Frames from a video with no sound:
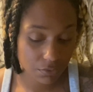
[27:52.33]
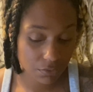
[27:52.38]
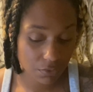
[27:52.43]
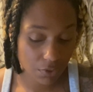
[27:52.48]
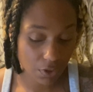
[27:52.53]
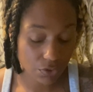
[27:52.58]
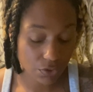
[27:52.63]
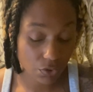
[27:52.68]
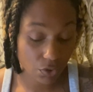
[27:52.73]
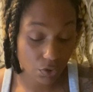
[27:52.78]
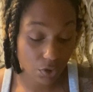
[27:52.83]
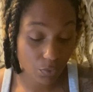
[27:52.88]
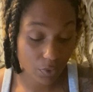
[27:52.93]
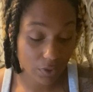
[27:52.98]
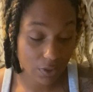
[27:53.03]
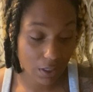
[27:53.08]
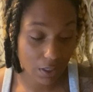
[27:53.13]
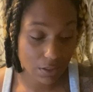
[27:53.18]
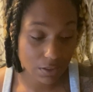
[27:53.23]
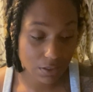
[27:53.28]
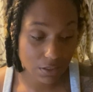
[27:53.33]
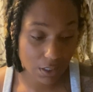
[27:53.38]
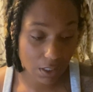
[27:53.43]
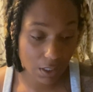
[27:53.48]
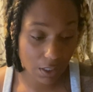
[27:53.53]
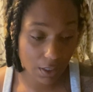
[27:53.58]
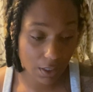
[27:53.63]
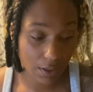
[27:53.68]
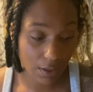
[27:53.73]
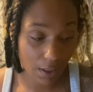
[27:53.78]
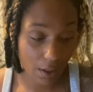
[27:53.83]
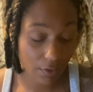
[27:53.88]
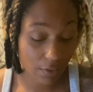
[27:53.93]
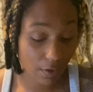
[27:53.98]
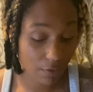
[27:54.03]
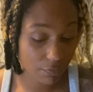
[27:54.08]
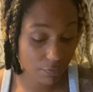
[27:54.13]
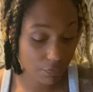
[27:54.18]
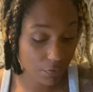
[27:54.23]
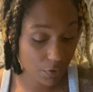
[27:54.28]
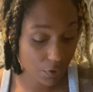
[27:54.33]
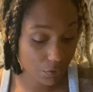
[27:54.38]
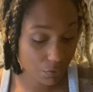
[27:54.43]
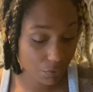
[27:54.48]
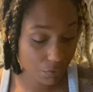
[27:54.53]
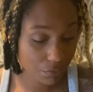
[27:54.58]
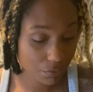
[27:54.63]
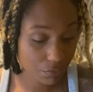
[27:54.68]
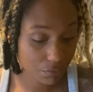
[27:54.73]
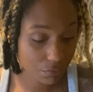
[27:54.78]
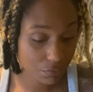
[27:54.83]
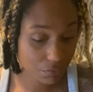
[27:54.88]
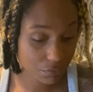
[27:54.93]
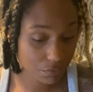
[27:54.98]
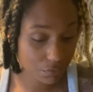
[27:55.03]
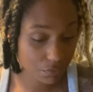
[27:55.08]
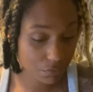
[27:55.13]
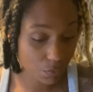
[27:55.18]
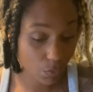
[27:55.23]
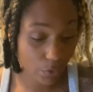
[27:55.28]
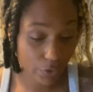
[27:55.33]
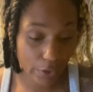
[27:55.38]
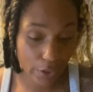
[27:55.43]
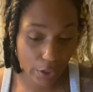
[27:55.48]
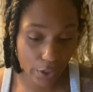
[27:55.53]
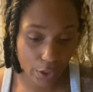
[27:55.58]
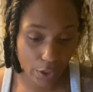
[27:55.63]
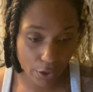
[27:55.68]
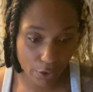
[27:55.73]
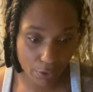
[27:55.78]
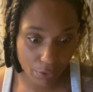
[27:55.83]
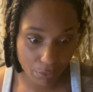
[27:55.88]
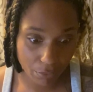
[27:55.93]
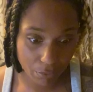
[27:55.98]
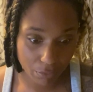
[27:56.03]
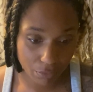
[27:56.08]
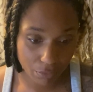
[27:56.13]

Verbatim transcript: controlling what they see how they feel where they go